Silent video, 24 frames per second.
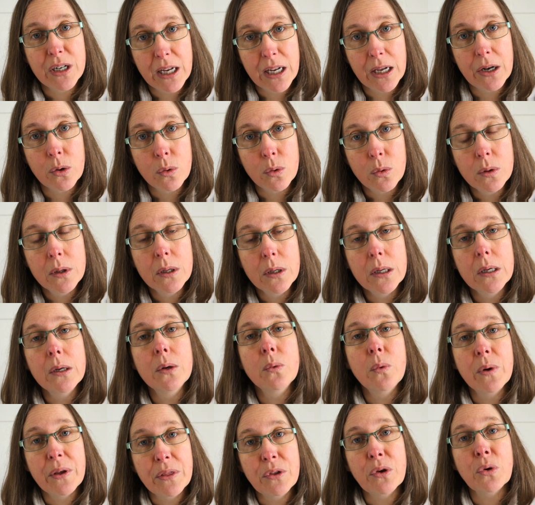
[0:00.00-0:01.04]
needle
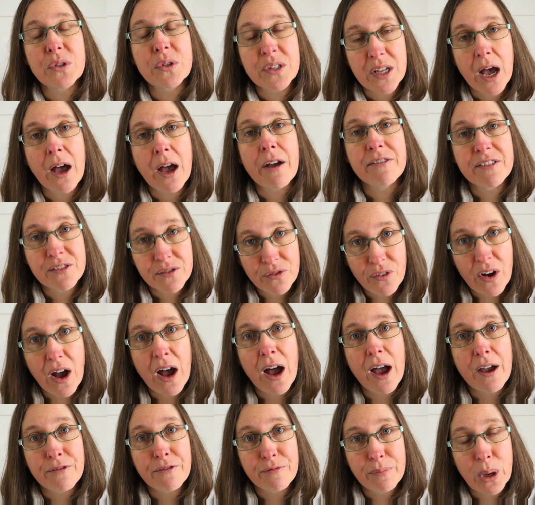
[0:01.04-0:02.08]
with your size
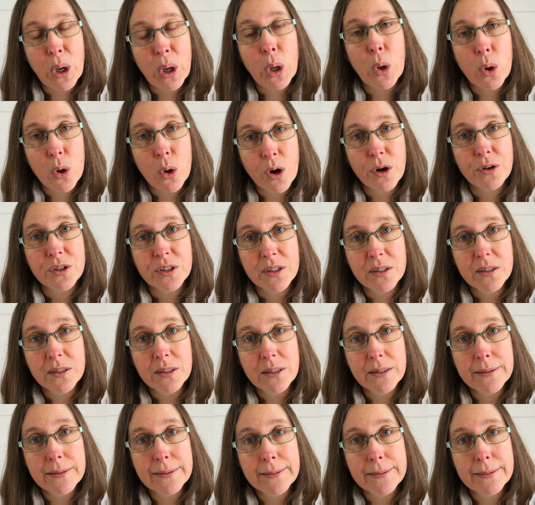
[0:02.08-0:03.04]
5 pearl cotton,